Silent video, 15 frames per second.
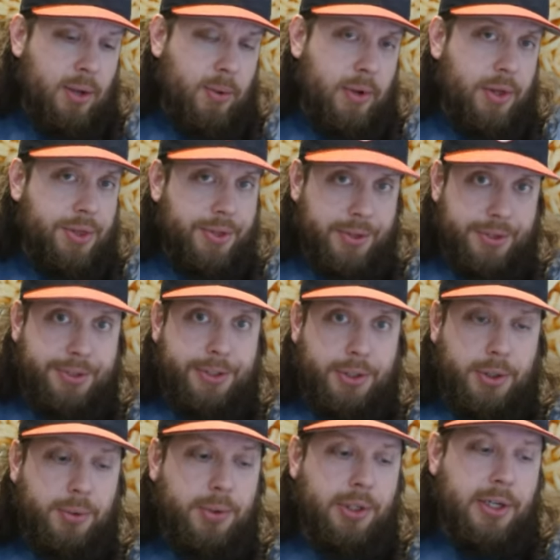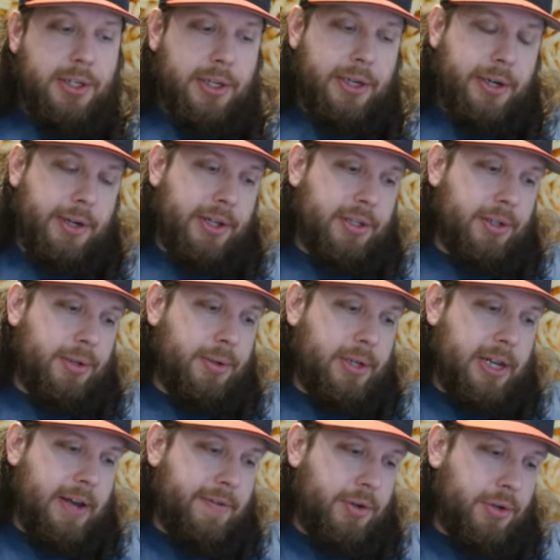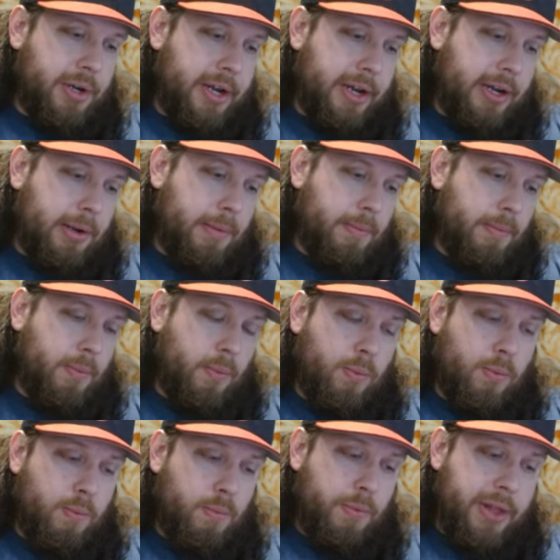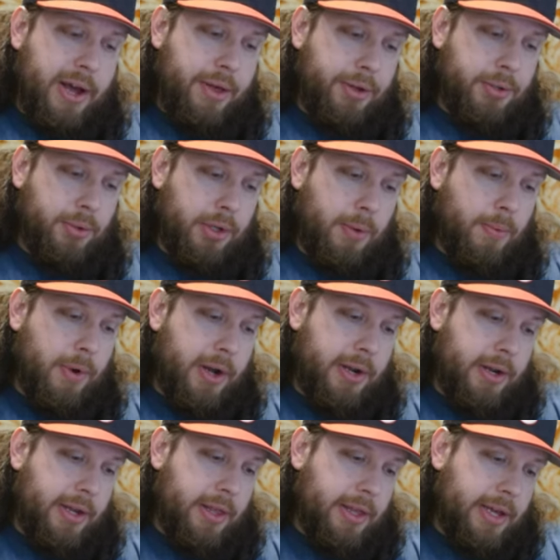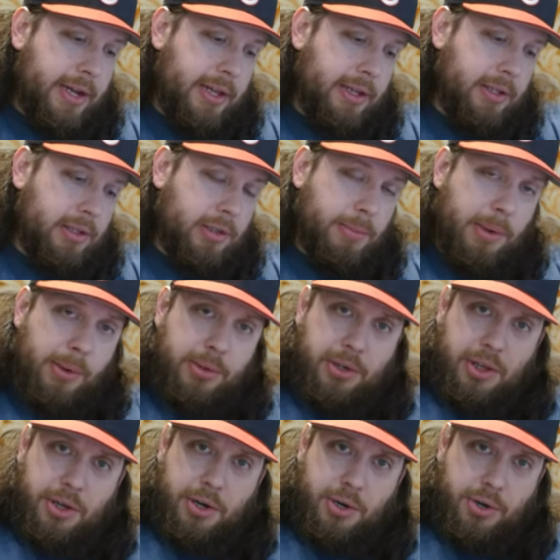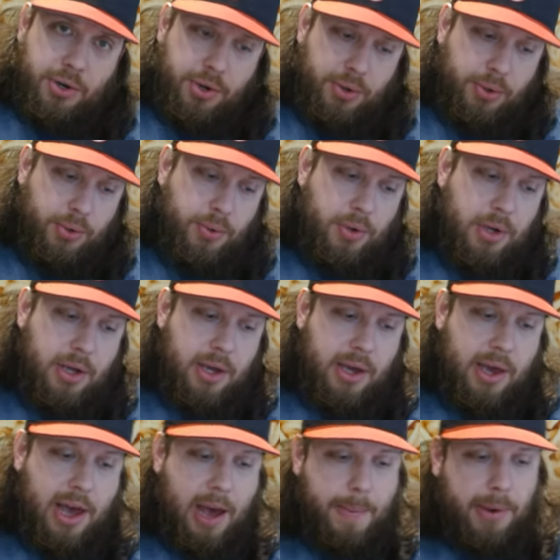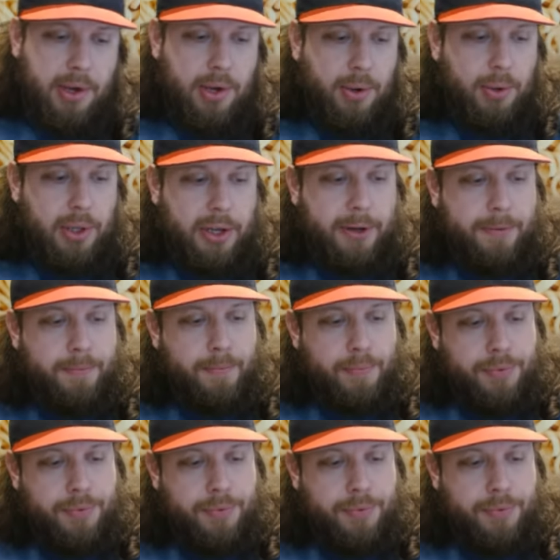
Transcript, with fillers: Well, there's two things out here that's new that I haven't tried. Now there's only one, and that is supposedly their new Capicola.